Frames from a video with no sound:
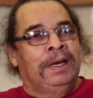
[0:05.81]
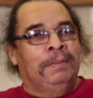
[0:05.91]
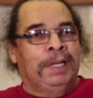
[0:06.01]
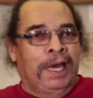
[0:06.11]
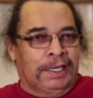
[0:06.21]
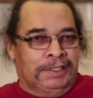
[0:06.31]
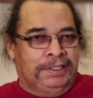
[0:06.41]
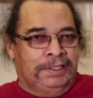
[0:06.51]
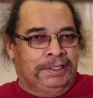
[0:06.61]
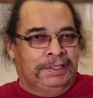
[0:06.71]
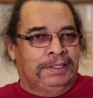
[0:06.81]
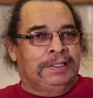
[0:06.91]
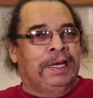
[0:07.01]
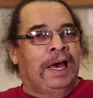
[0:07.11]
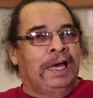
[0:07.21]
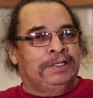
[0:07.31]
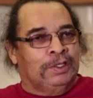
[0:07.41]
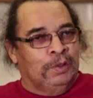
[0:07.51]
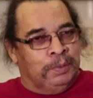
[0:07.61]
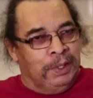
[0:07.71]
I'm an ex-high
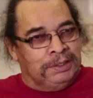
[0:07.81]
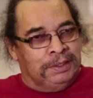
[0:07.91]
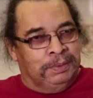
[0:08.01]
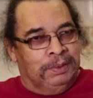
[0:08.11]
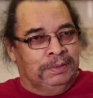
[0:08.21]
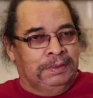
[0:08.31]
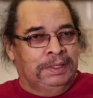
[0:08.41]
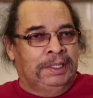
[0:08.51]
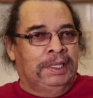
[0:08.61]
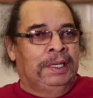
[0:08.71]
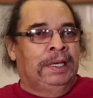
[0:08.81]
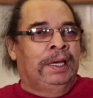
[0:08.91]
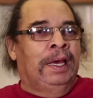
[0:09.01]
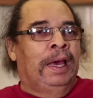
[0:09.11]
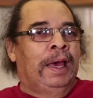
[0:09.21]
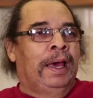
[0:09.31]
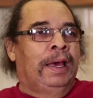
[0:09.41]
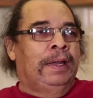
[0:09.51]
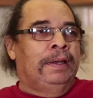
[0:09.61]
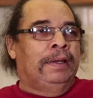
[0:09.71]
school principal,
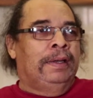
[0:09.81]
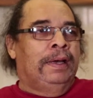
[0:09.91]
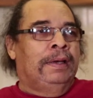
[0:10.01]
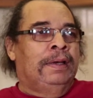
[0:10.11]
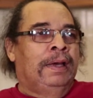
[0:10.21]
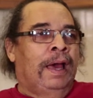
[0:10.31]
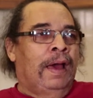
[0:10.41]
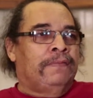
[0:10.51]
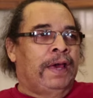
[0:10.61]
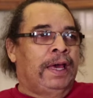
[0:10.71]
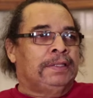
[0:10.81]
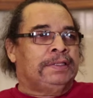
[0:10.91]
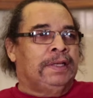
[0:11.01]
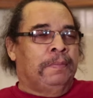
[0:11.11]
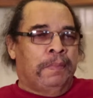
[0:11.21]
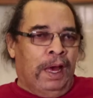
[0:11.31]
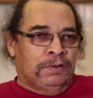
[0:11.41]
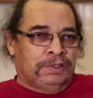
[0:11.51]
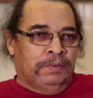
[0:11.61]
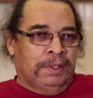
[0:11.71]
and I've had some
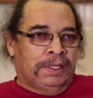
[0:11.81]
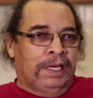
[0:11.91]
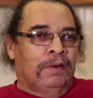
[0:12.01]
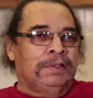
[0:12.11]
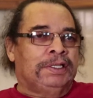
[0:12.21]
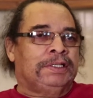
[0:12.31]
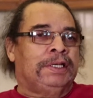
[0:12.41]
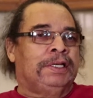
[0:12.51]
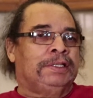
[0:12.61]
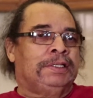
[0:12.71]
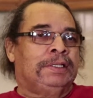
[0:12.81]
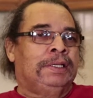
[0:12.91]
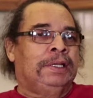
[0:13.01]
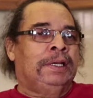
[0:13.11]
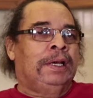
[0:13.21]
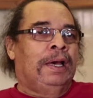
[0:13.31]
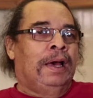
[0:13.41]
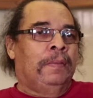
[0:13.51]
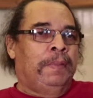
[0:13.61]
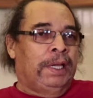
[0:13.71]
bouts with illnesses.
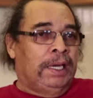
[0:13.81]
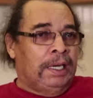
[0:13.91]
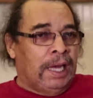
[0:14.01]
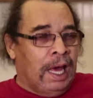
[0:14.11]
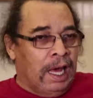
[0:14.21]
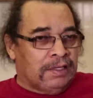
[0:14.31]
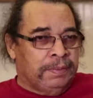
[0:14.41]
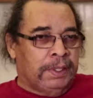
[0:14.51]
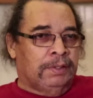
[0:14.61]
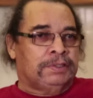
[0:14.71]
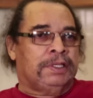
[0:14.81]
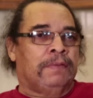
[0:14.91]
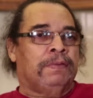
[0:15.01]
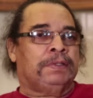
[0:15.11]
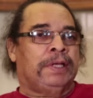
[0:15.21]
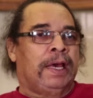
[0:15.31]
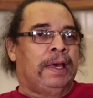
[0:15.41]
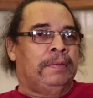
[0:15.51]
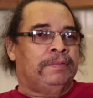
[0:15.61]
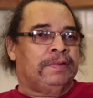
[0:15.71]
I've been in the hospital several
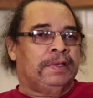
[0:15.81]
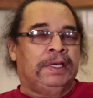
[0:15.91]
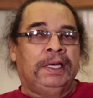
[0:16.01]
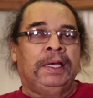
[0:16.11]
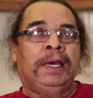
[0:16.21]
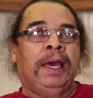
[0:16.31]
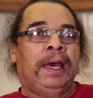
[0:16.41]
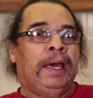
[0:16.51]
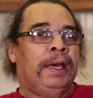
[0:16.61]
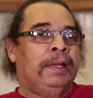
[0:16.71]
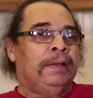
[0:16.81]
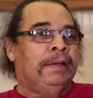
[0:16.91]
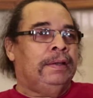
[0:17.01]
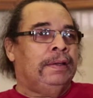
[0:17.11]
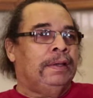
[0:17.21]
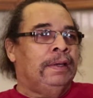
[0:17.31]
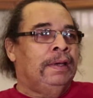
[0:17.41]
times and